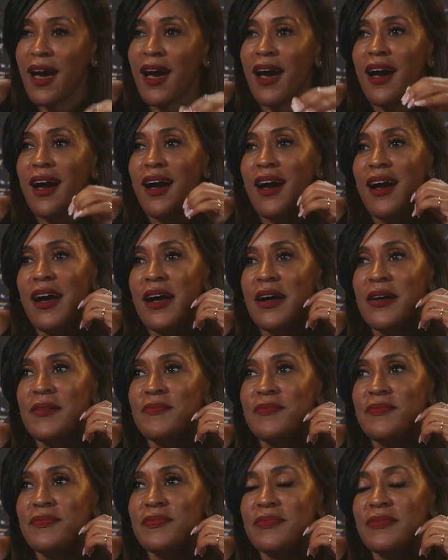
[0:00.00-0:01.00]

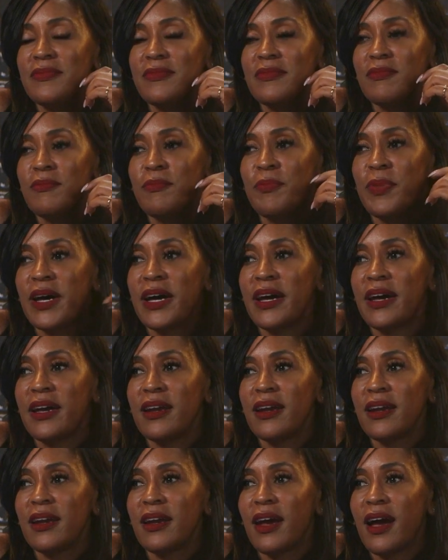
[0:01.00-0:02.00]
Um, but
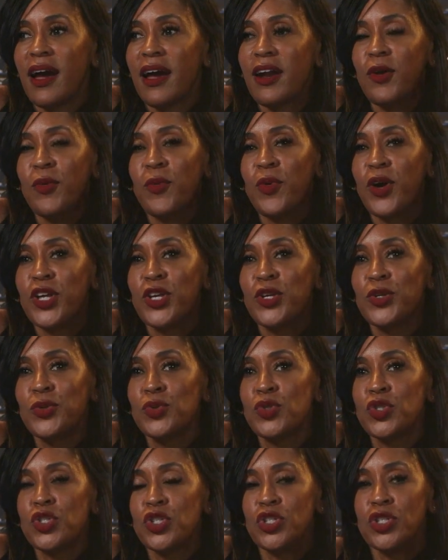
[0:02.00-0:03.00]
I don't want you
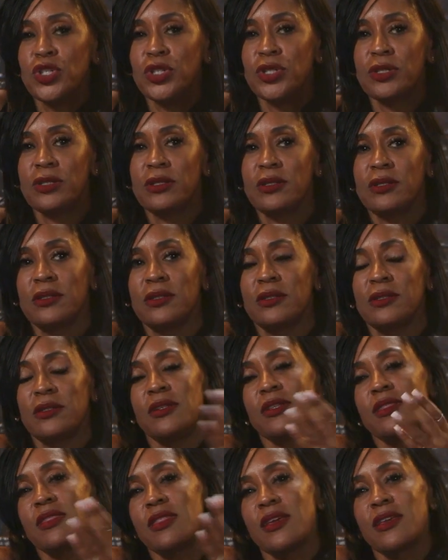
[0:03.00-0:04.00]
to
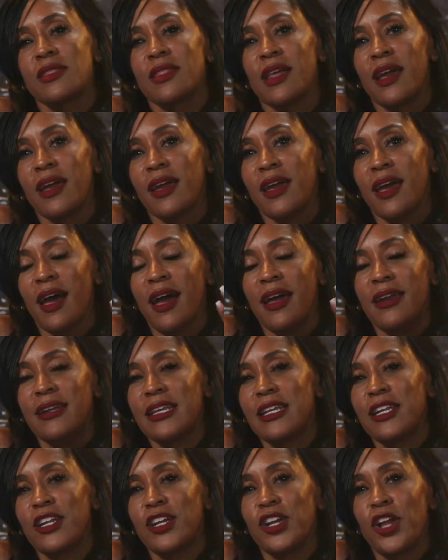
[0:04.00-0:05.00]
to think like I
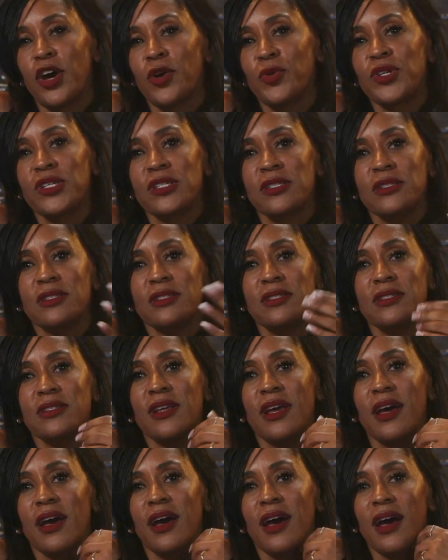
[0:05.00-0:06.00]
didn't notice
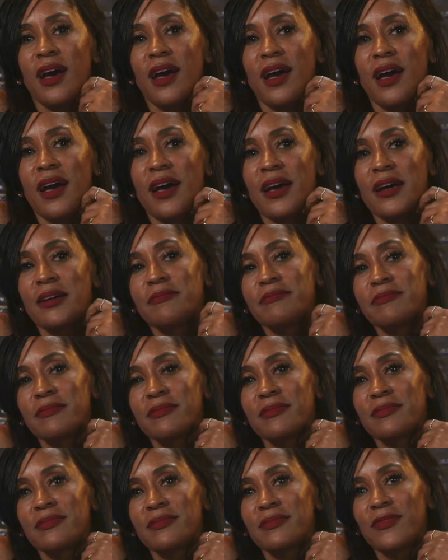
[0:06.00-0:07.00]

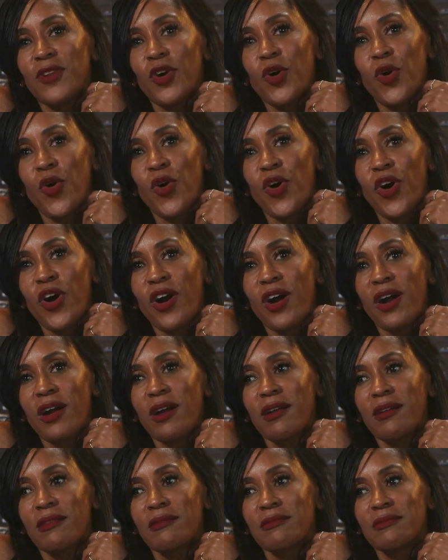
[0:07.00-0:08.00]
um, or
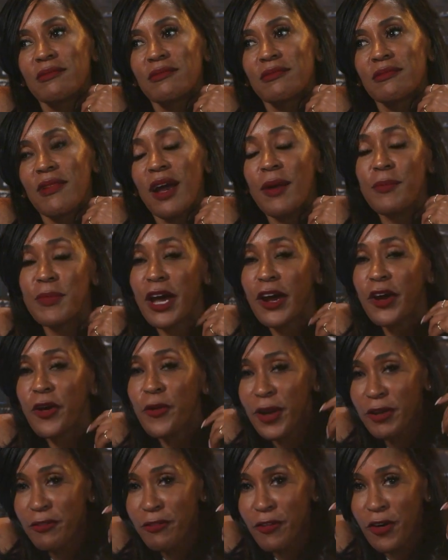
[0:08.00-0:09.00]
I'm not
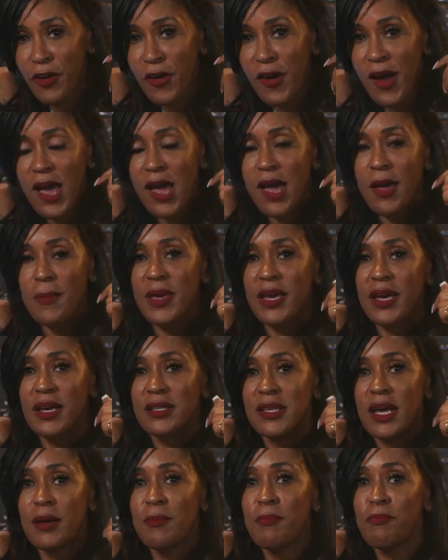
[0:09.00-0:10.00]
grateful because
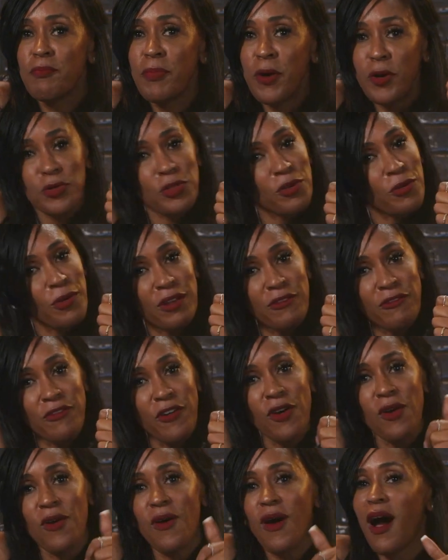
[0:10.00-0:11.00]
I'm both
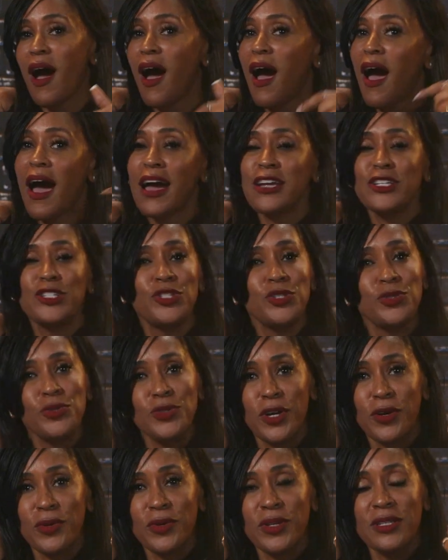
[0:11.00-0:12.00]
grateful. I do
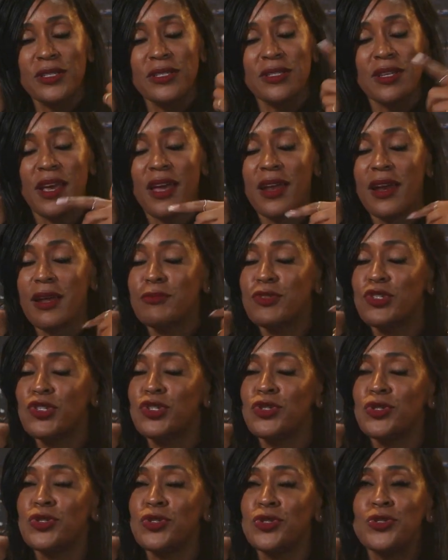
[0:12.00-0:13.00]
notice and I'm
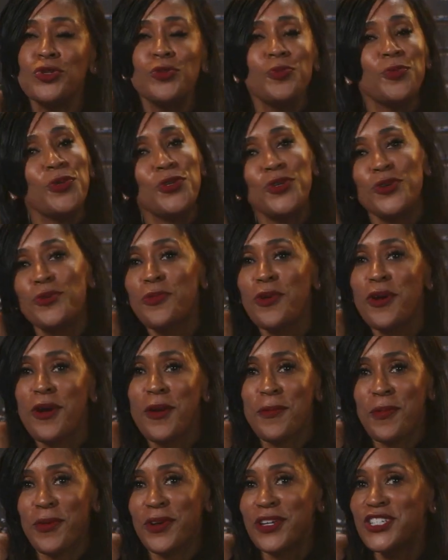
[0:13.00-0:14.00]
super duper
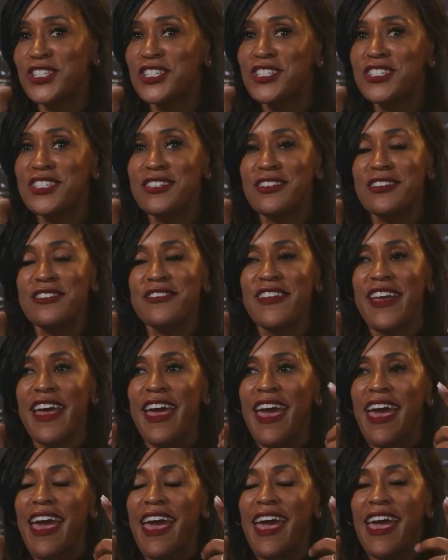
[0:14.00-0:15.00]
appreciative.
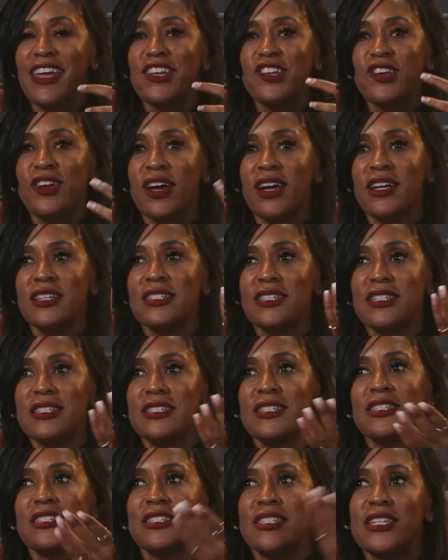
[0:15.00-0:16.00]
And you guys get
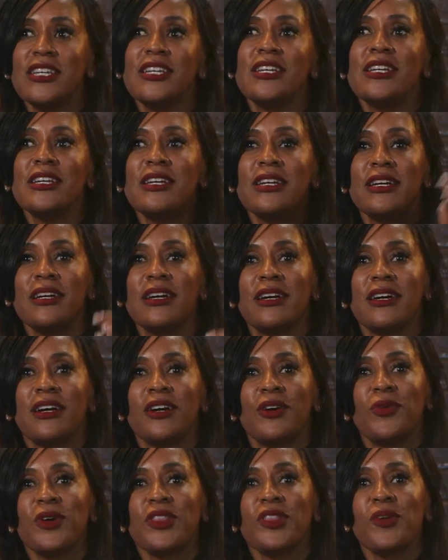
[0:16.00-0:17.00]
to see
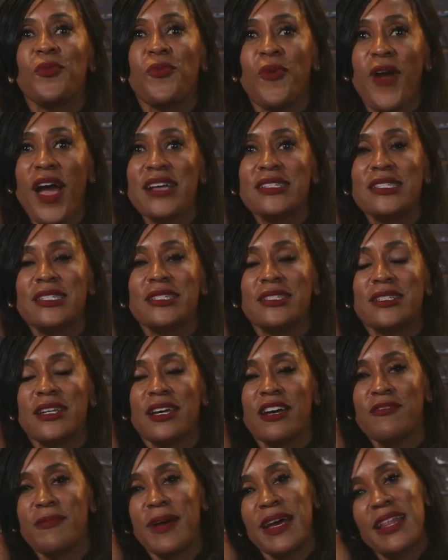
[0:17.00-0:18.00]
what the rest
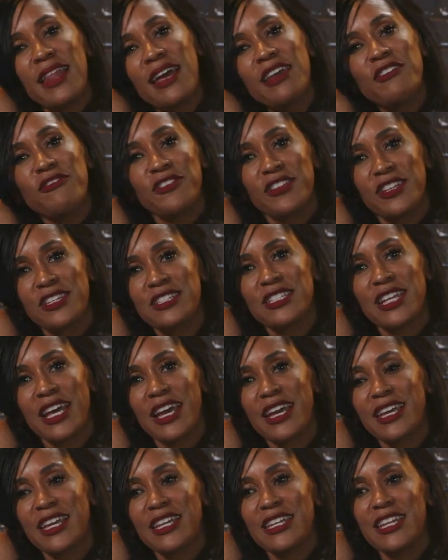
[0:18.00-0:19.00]
of my life looks
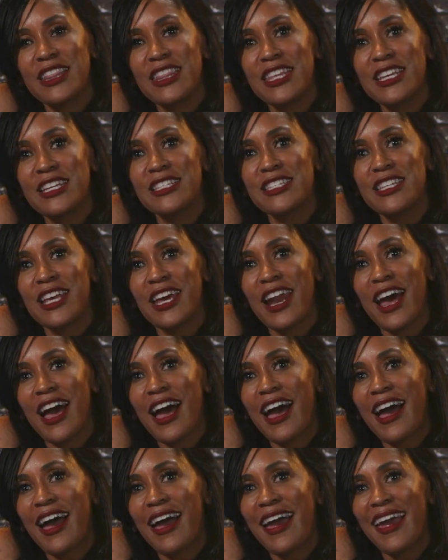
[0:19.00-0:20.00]
like and the things that
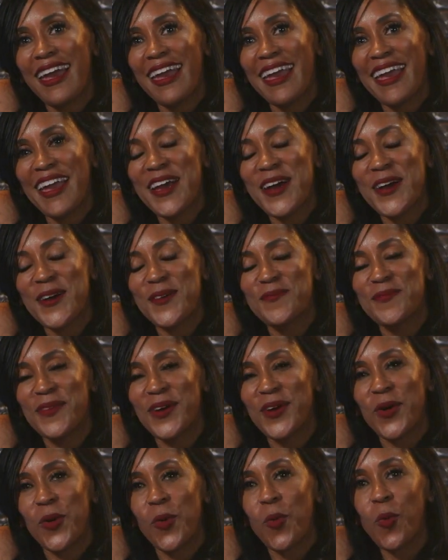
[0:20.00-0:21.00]
I am
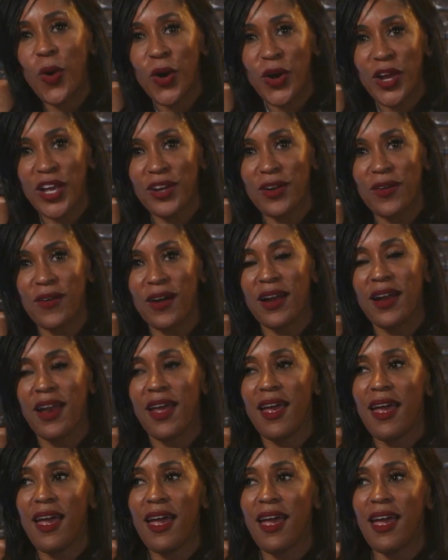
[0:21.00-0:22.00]
working on.
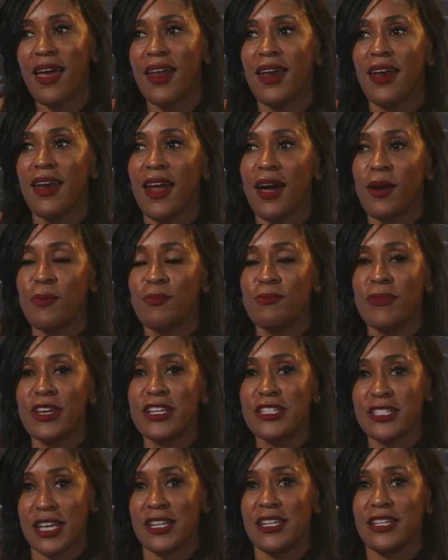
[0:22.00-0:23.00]
And I'm
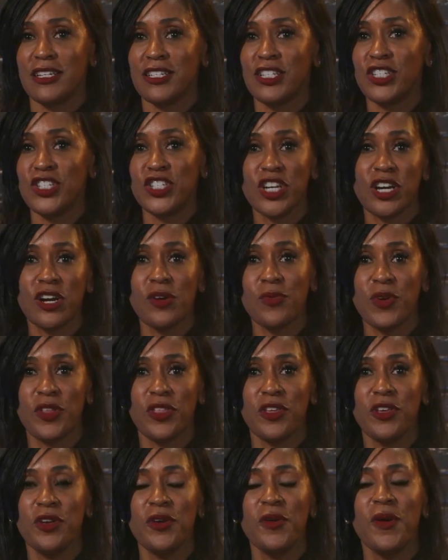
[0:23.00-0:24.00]
excited to share it with
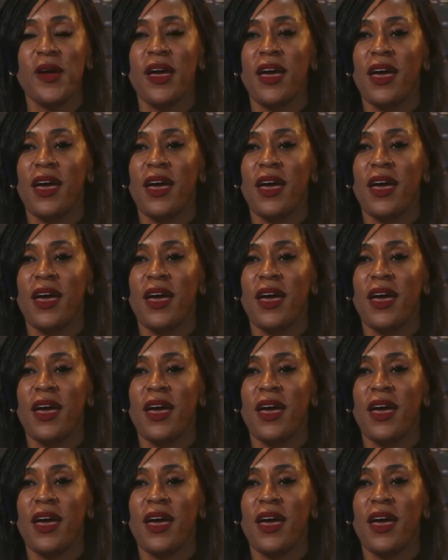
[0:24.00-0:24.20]
you.